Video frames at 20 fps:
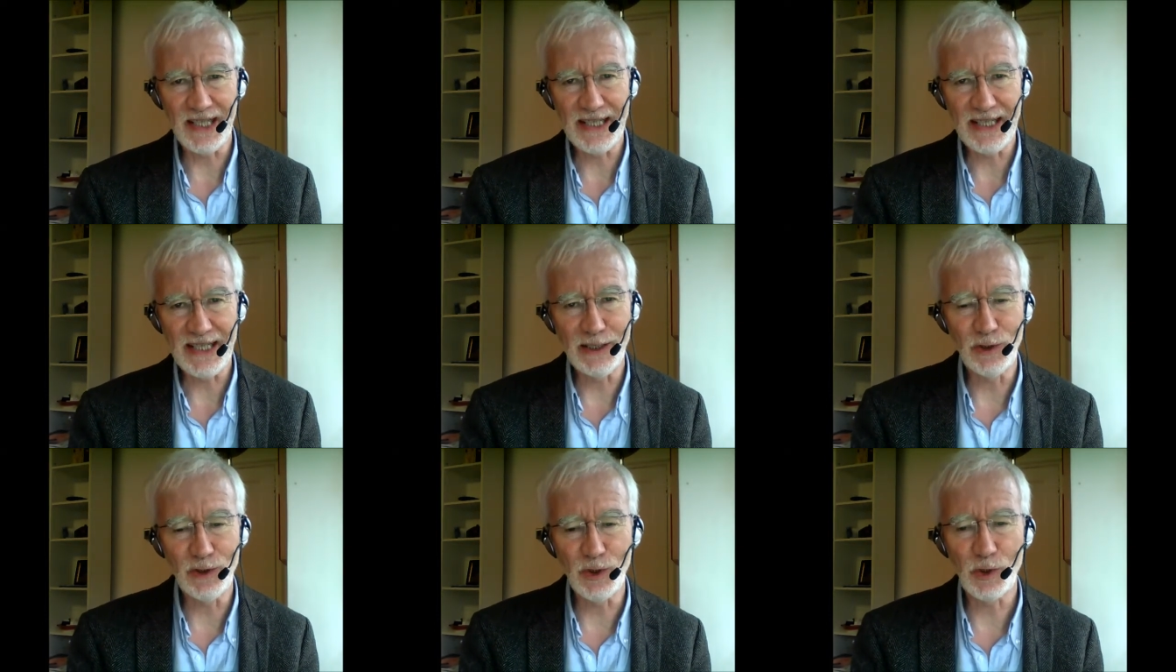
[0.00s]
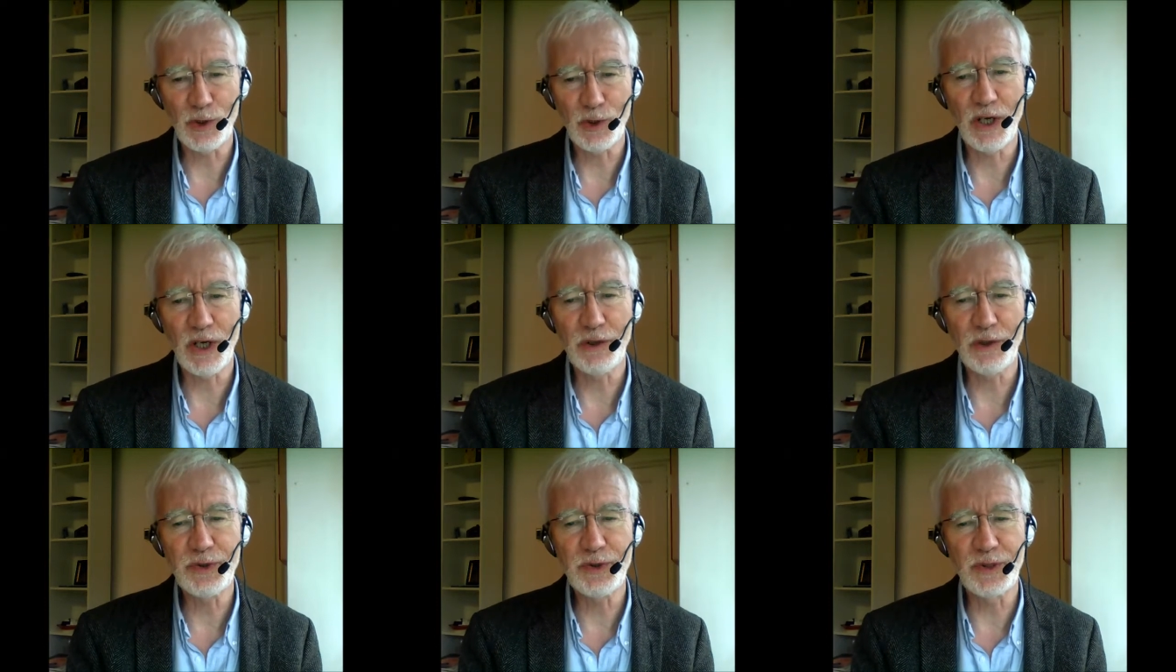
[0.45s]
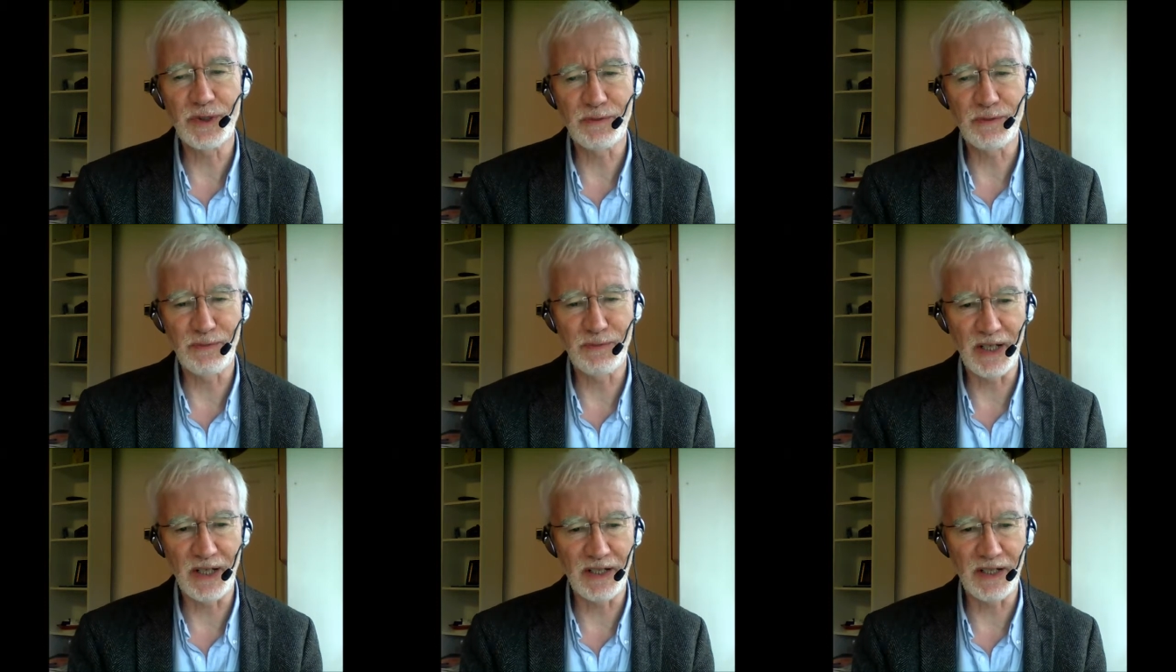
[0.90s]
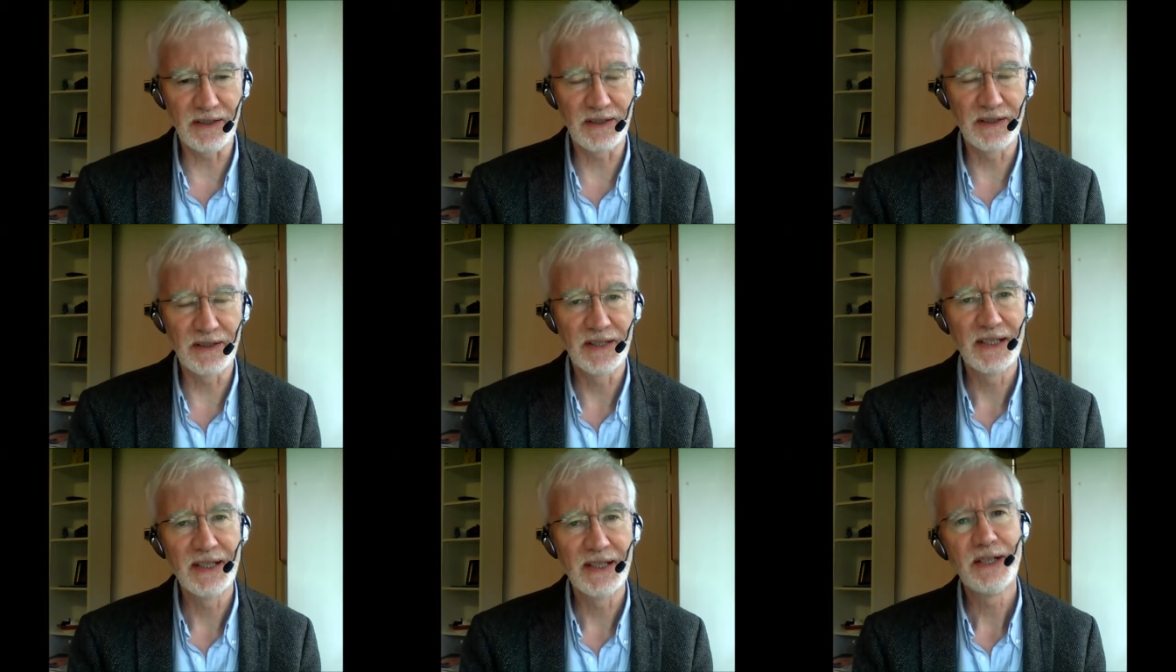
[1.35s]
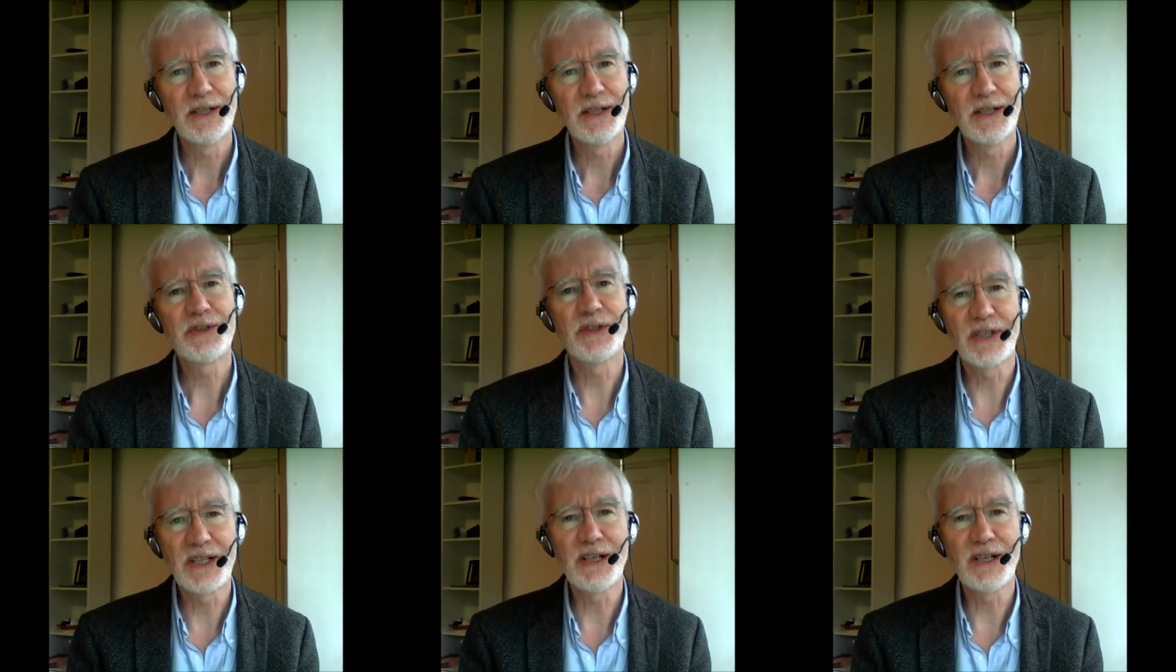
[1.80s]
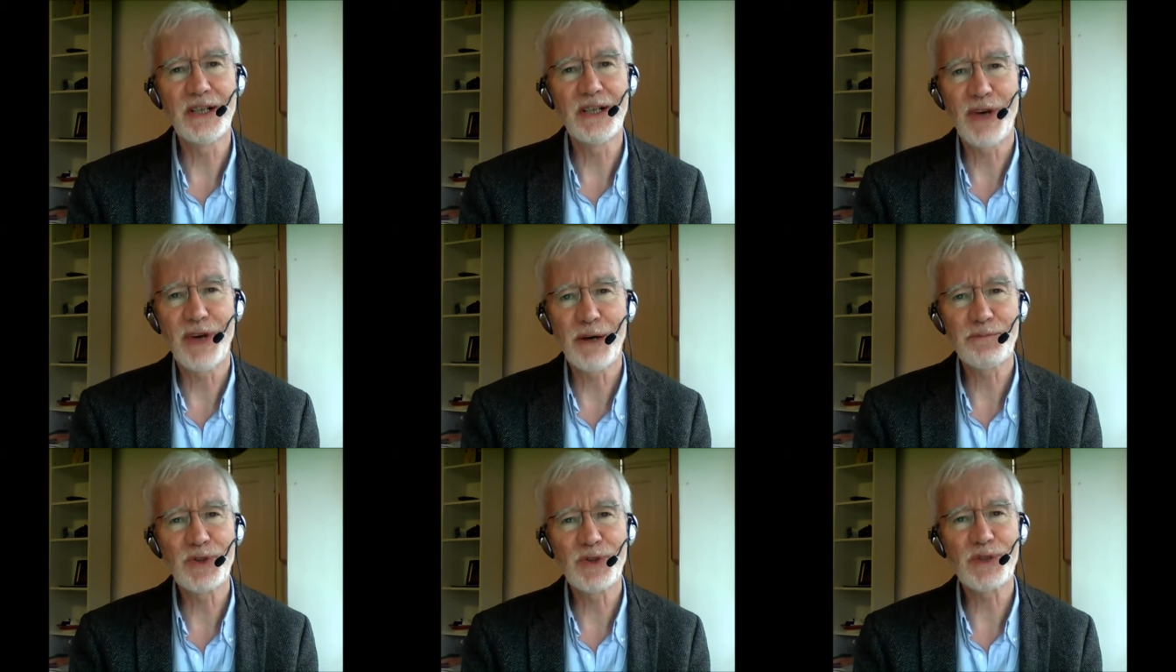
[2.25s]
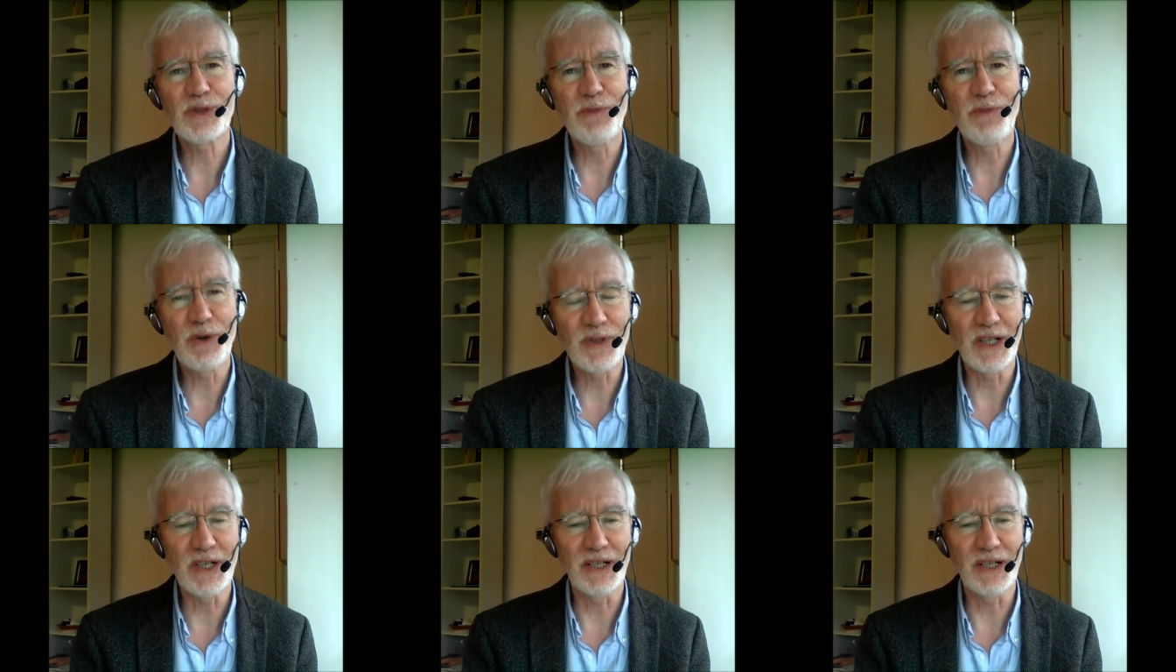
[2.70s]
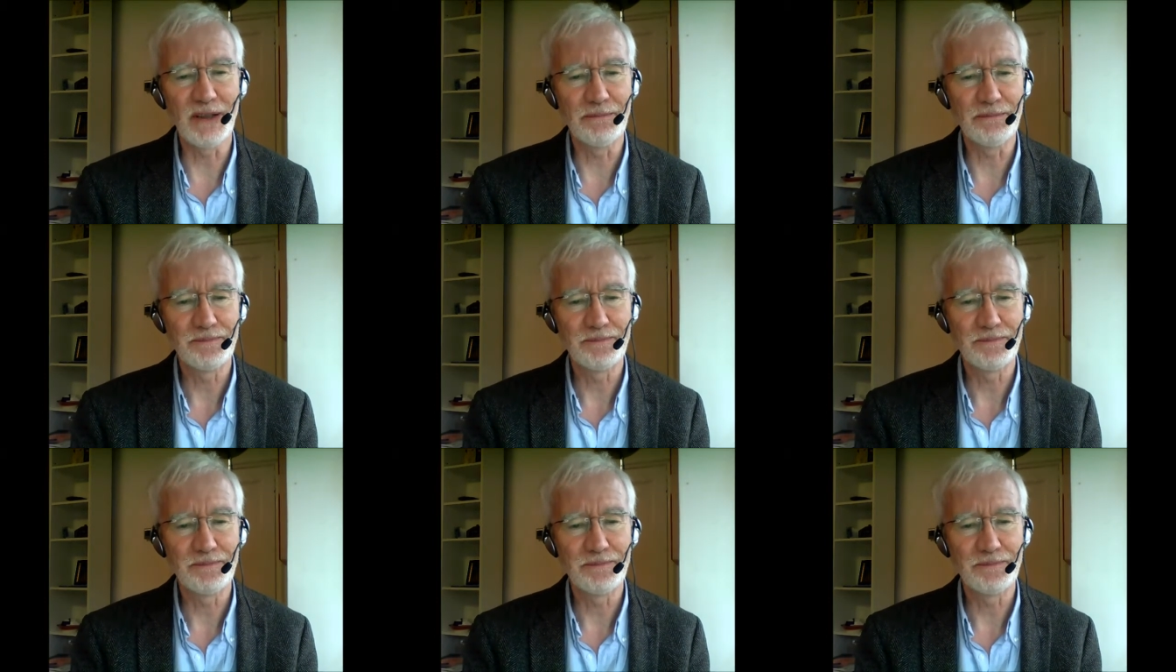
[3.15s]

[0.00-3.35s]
in your conscious mind to give up smoking.